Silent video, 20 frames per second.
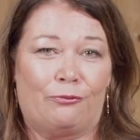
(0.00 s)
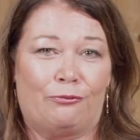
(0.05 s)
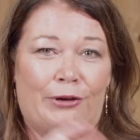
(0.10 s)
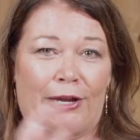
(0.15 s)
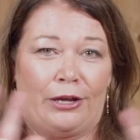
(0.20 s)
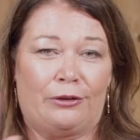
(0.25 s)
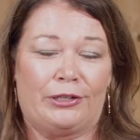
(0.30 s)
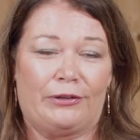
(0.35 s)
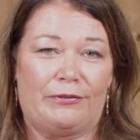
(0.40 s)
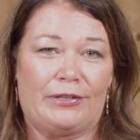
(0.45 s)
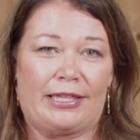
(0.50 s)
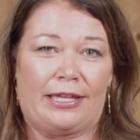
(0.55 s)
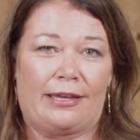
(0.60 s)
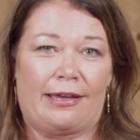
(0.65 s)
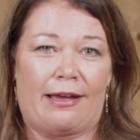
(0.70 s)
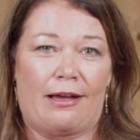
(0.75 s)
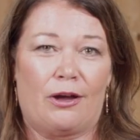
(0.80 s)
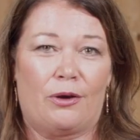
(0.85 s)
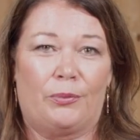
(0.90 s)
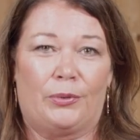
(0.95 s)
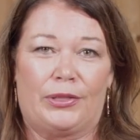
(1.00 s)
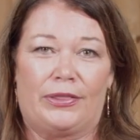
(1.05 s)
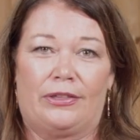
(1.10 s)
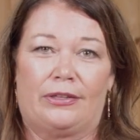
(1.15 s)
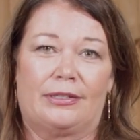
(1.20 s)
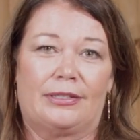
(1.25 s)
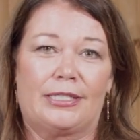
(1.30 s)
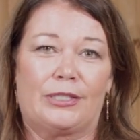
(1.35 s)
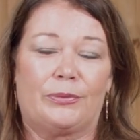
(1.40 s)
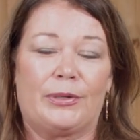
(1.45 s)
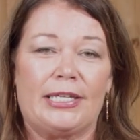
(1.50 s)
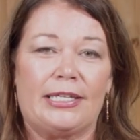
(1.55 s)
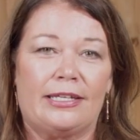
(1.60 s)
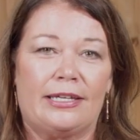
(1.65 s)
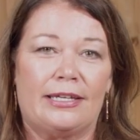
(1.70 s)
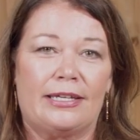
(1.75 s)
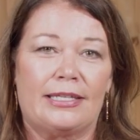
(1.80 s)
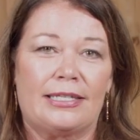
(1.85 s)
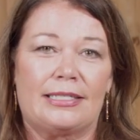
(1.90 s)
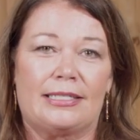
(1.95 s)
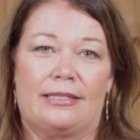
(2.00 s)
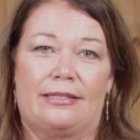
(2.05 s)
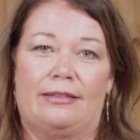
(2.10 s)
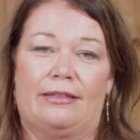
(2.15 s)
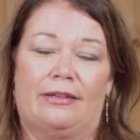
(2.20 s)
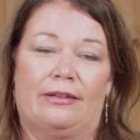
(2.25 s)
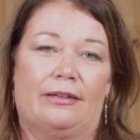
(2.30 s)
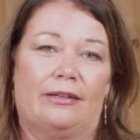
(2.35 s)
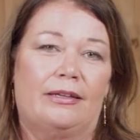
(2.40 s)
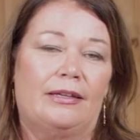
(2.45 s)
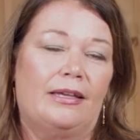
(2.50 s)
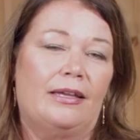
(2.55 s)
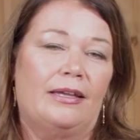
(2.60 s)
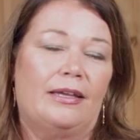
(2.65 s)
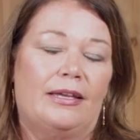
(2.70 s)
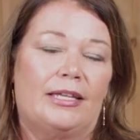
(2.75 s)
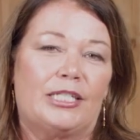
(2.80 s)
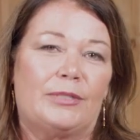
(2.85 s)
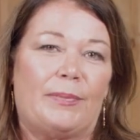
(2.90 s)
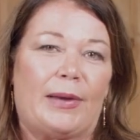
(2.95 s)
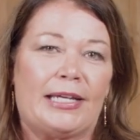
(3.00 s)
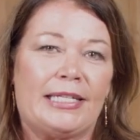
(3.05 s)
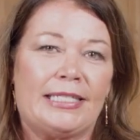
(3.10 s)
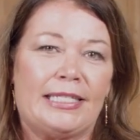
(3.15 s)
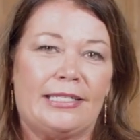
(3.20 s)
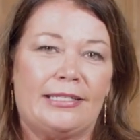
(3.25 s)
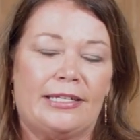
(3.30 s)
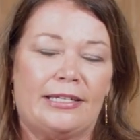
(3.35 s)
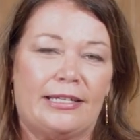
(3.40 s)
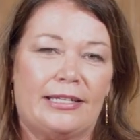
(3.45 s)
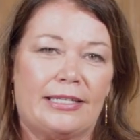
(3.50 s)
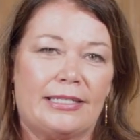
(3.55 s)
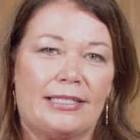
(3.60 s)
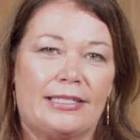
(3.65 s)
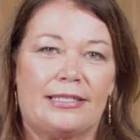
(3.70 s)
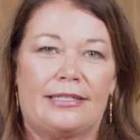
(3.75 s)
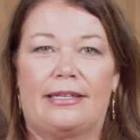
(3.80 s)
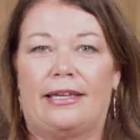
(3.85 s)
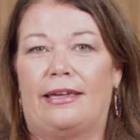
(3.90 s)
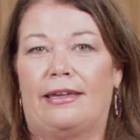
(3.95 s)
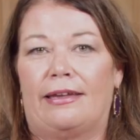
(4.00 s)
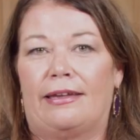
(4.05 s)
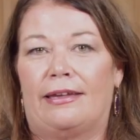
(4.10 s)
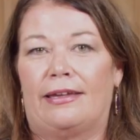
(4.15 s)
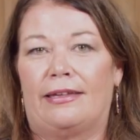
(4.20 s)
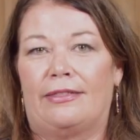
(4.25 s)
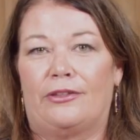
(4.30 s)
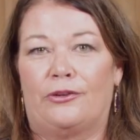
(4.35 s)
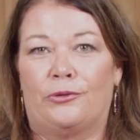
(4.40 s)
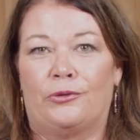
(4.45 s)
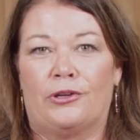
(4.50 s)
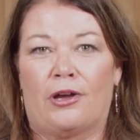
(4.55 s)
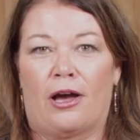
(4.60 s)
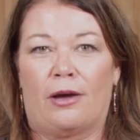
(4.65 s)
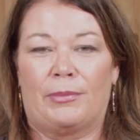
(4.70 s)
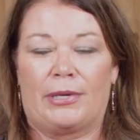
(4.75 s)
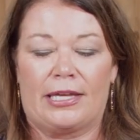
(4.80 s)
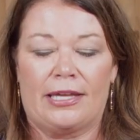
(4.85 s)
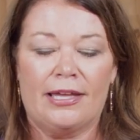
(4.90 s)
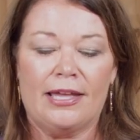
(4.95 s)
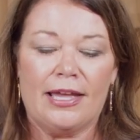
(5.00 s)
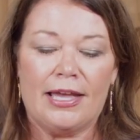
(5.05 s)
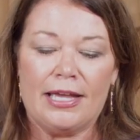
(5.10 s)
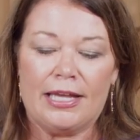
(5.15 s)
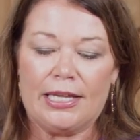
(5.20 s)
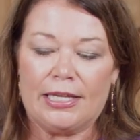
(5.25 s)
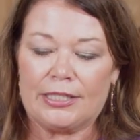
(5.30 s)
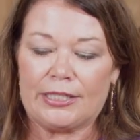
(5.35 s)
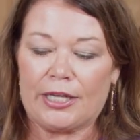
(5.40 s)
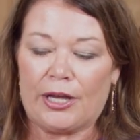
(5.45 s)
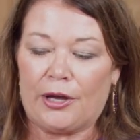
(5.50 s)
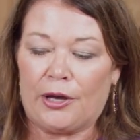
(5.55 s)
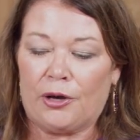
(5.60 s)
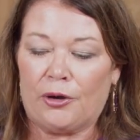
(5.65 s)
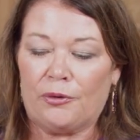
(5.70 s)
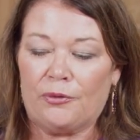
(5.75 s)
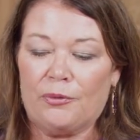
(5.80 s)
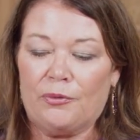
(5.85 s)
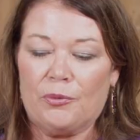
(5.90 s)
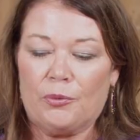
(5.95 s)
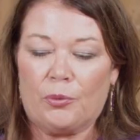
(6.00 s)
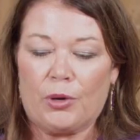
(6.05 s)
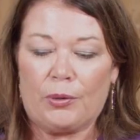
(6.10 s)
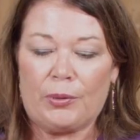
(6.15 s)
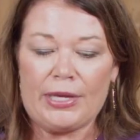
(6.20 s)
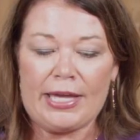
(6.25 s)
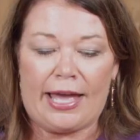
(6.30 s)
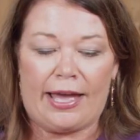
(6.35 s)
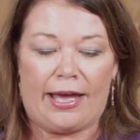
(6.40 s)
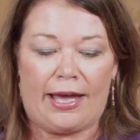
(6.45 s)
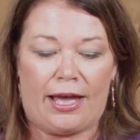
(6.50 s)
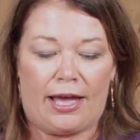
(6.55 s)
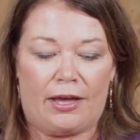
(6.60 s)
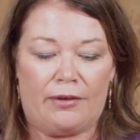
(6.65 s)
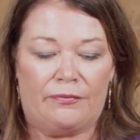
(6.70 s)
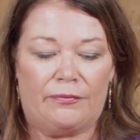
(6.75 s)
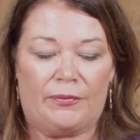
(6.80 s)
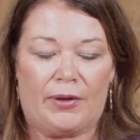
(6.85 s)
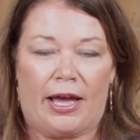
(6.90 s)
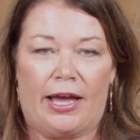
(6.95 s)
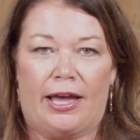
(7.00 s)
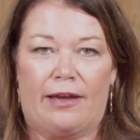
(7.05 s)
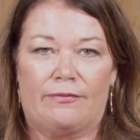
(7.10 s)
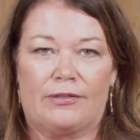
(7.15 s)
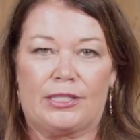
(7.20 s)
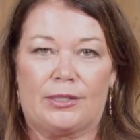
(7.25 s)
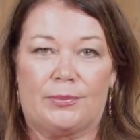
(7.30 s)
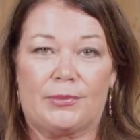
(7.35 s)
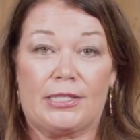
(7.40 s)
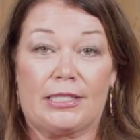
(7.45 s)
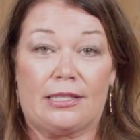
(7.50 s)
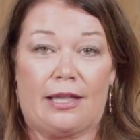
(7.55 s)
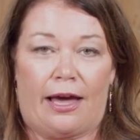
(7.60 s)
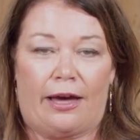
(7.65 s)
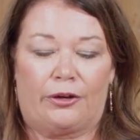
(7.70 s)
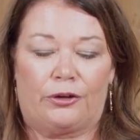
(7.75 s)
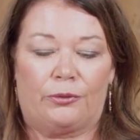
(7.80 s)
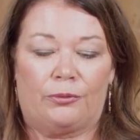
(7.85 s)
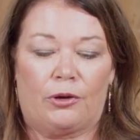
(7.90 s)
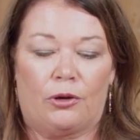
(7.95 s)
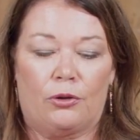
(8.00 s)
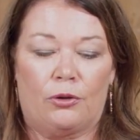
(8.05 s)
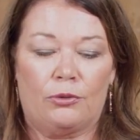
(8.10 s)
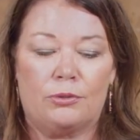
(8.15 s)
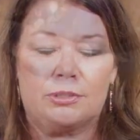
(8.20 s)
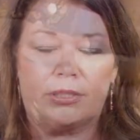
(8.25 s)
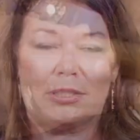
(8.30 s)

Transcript: round everything out with the sweetness and the spiciness and the umami. So what we have, I have some slider rolls